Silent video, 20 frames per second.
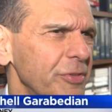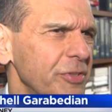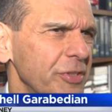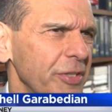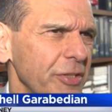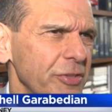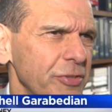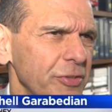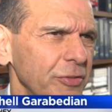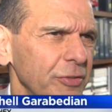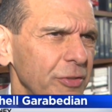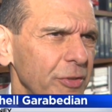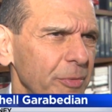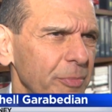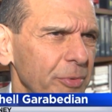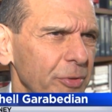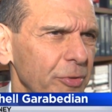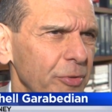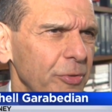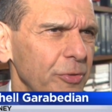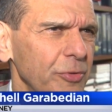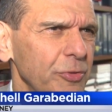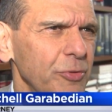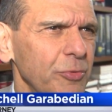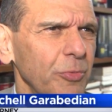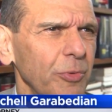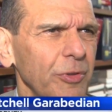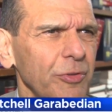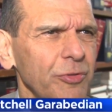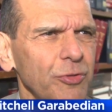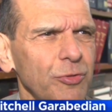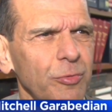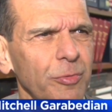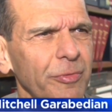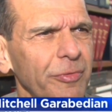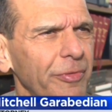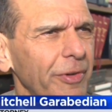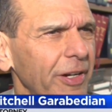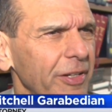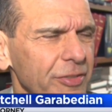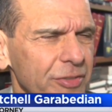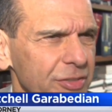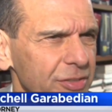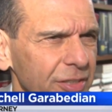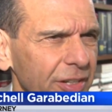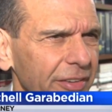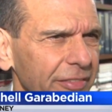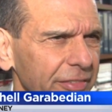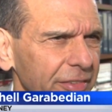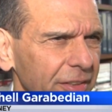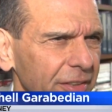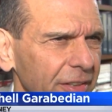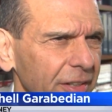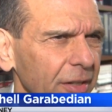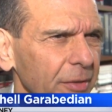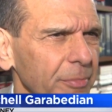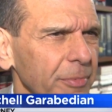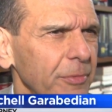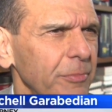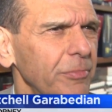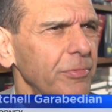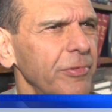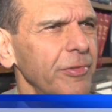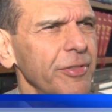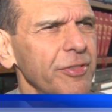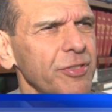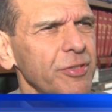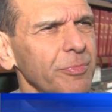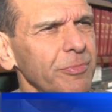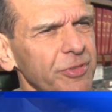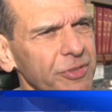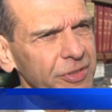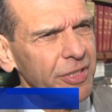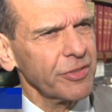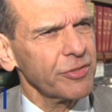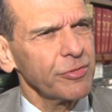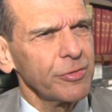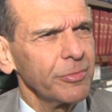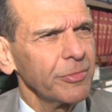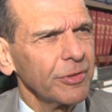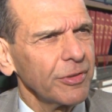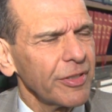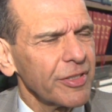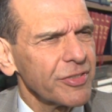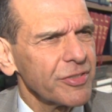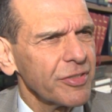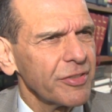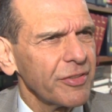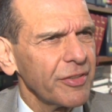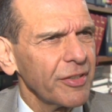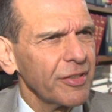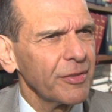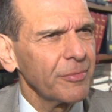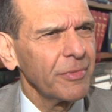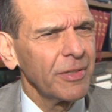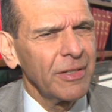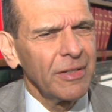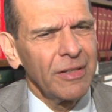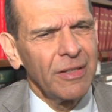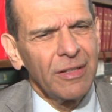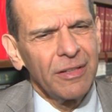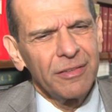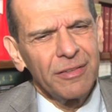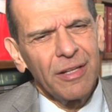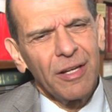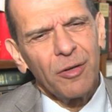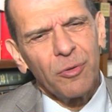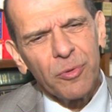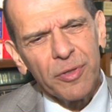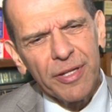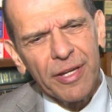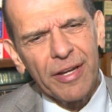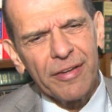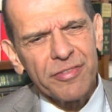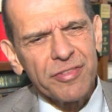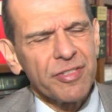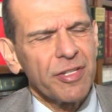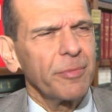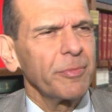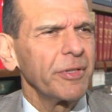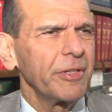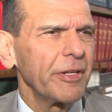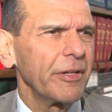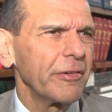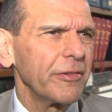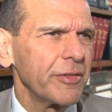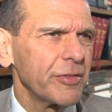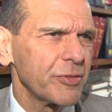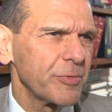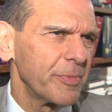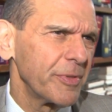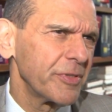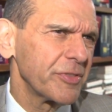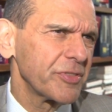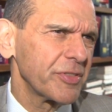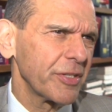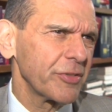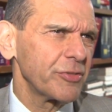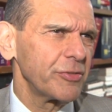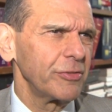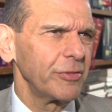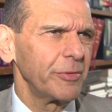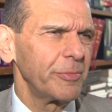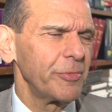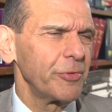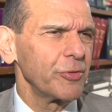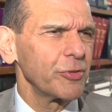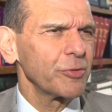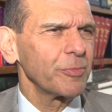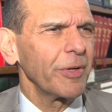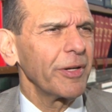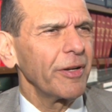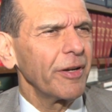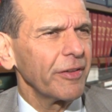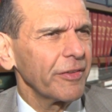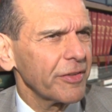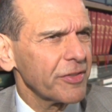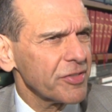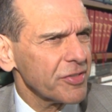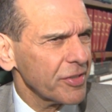been sexually abused while supervisors covered it up and priests sexually molested them. Now we have seminarians being sexually abused by other